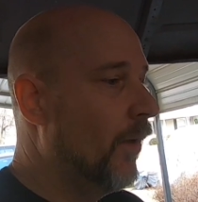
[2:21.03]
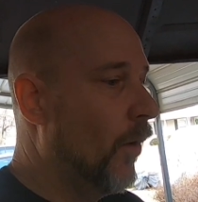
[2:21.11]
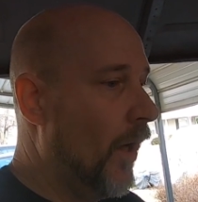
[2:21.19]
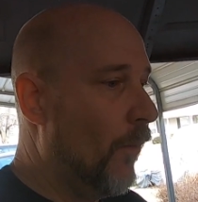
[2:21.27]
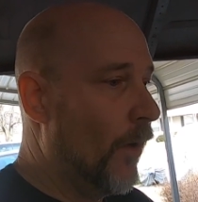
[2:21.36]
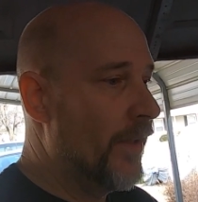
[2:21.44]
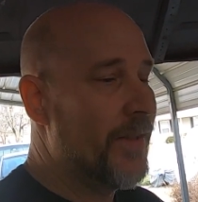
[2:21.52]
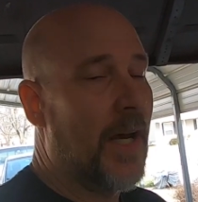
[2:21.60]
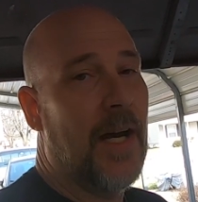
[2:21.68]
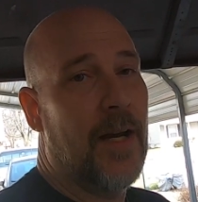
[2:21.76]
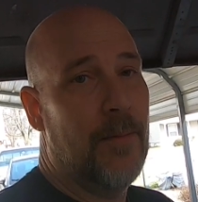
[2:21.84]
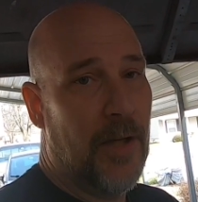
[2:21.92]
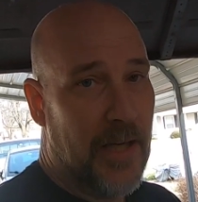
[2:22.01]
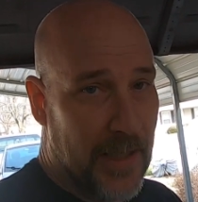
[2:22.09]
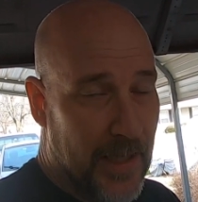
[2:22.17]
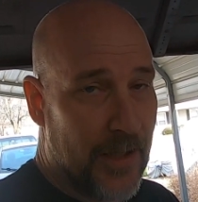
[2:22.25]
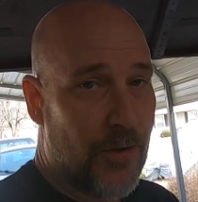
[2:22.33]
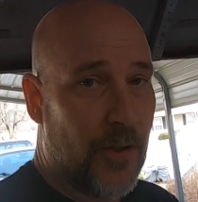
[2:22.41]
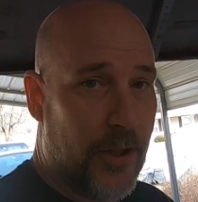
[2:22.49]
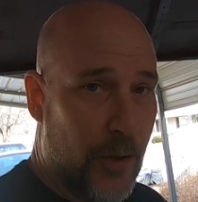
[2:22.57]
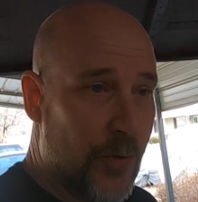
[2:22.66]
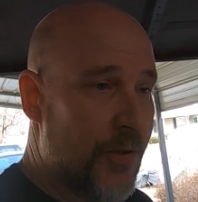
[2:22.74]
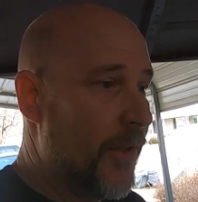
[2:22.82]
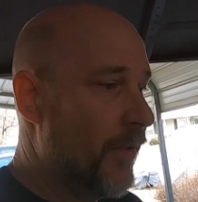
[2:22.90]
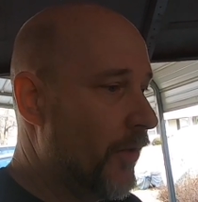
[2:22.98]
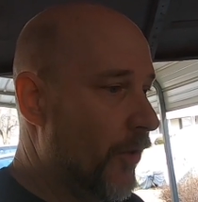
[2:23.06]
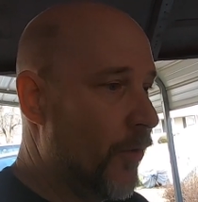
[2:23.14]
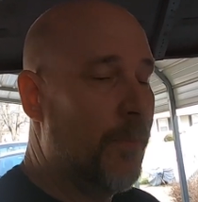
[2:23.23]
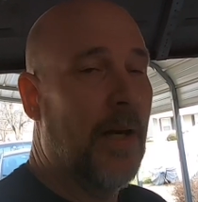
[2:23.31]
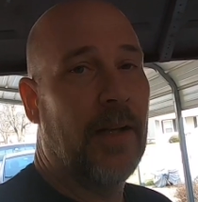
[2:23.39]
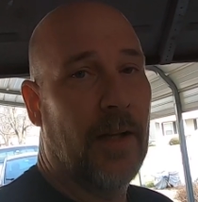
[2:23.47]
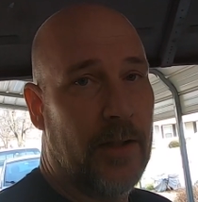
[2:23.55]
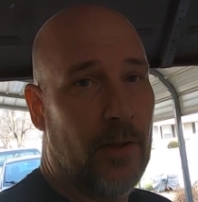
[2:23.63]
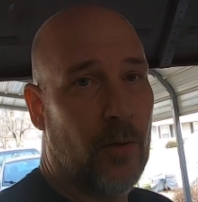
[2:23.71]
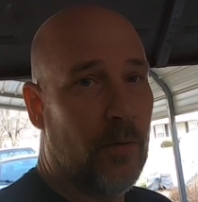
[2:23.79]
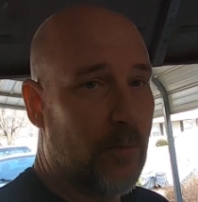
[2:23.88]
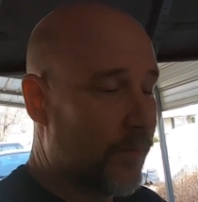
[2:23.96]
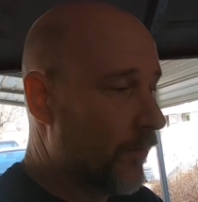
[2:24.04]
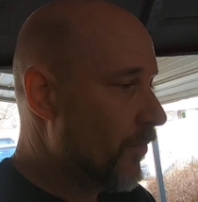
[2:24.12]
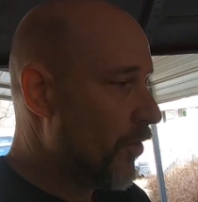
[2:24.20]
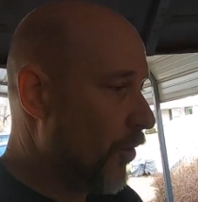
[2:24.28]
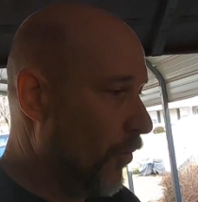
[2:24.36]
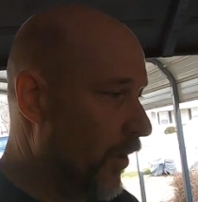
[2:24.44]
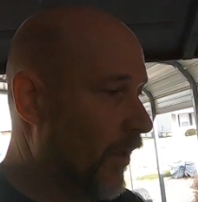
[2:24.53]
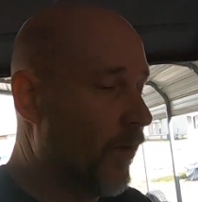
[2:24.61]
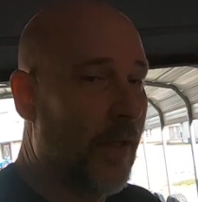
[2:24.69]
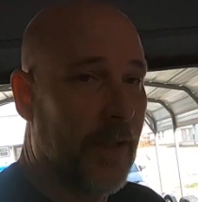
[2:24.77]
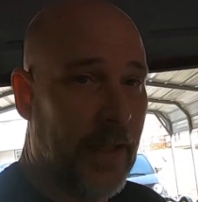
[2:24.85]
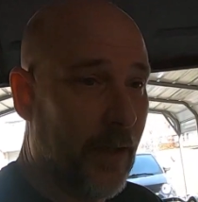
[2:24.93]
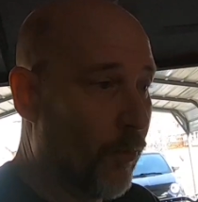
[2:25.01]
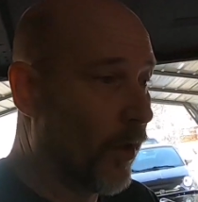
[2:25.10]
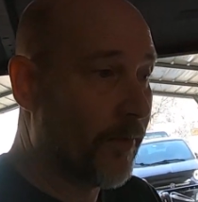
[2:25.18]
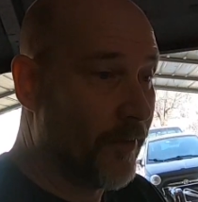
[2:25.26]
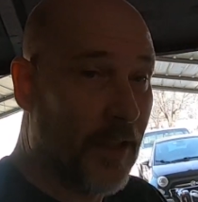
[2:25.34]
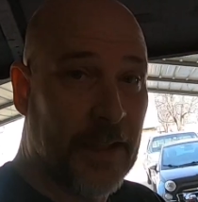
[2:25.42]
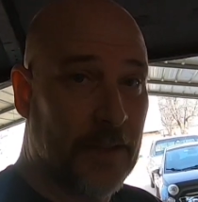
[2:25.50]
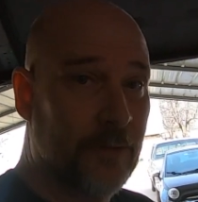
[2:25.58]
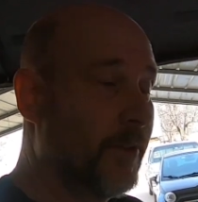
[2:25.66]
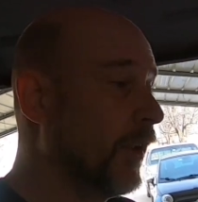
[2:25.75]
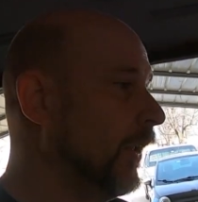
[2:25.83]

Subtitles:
at one time and actually used it to do bedliner shooting on, and it worked fine.